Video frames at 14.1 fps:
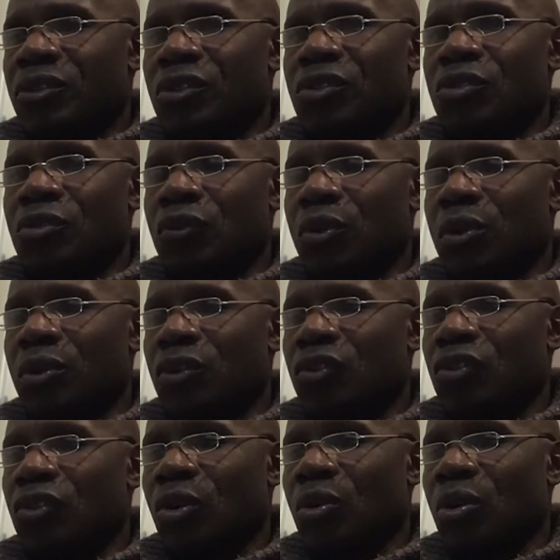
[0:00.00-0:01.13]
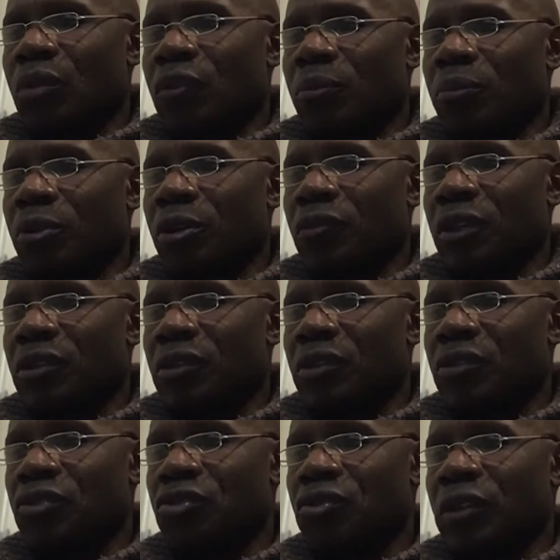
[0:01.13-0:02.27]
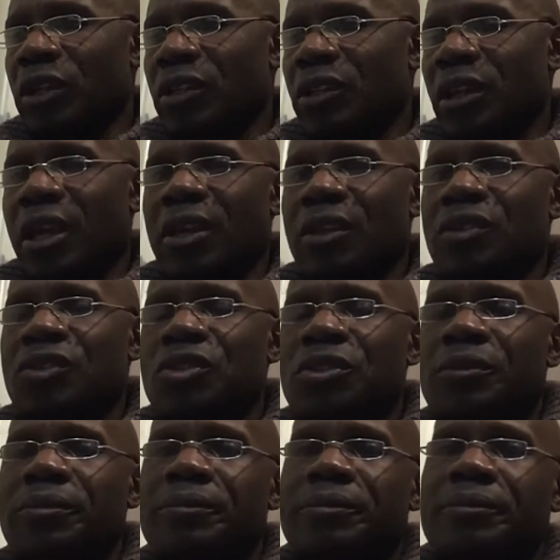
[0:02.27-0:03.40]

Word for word: just to ruin the soul of a perfect straight edge.